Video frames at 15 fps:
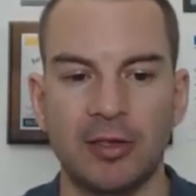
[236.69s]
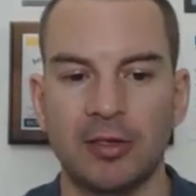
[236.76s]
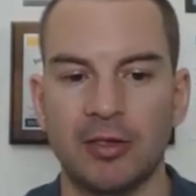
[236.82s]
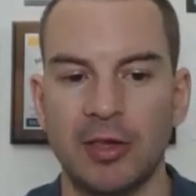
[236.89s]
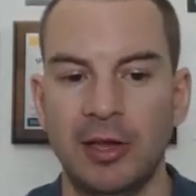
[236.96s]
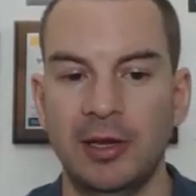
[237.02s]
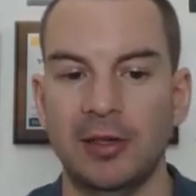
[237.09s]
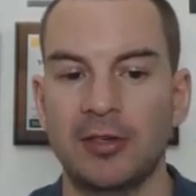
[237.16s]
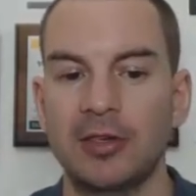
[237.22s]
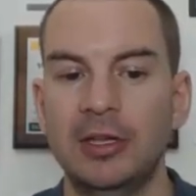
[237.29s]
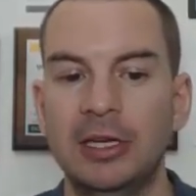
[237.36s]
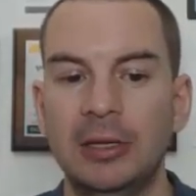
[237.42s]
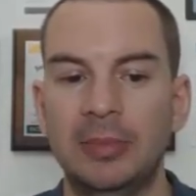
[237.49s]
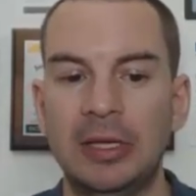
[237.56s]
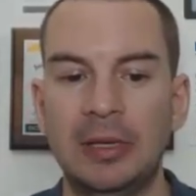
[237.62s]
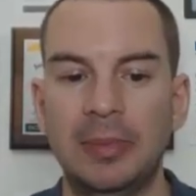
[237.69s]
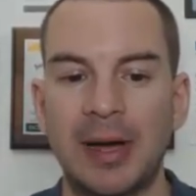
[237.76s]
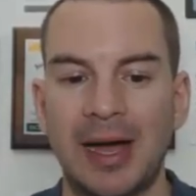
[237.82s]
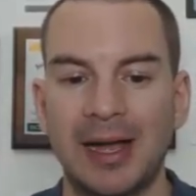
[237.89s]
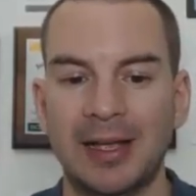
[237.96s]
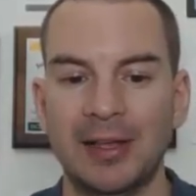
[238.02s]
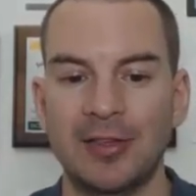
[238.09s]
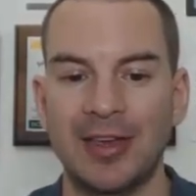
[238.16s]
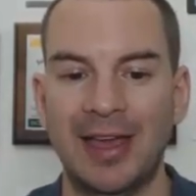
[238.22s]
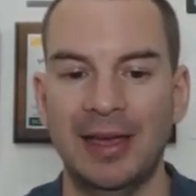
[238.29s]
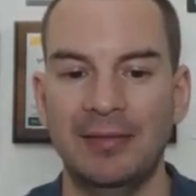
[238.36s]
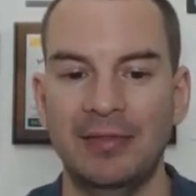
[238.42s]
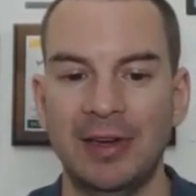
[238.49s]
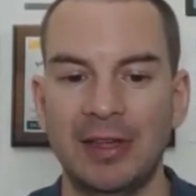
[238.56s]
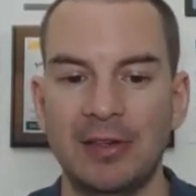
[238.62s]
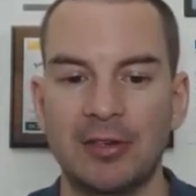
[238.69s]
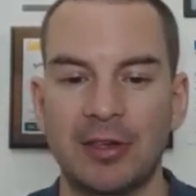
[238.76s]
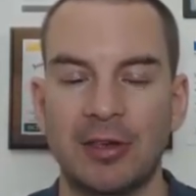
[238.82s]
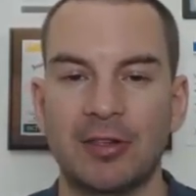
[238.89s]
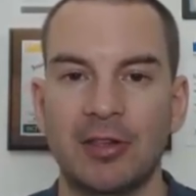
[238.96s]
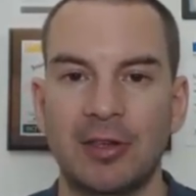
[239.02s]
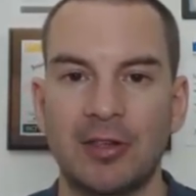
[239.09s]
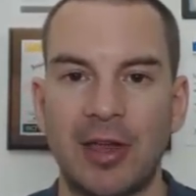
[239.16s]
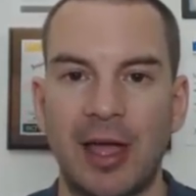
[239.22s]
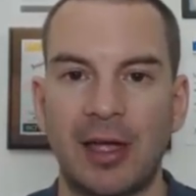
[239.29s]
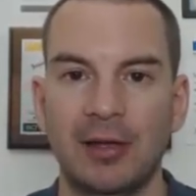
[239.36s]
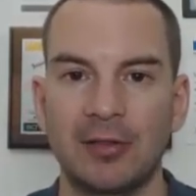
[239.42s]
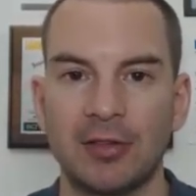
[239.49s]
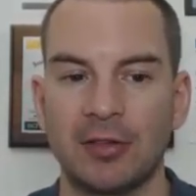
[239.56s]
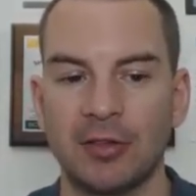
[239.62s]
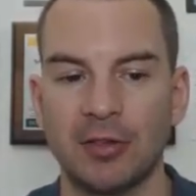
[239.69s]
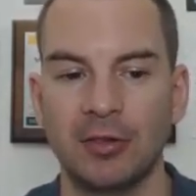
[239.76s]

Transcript: It's sending CDP packets every 60 seconds.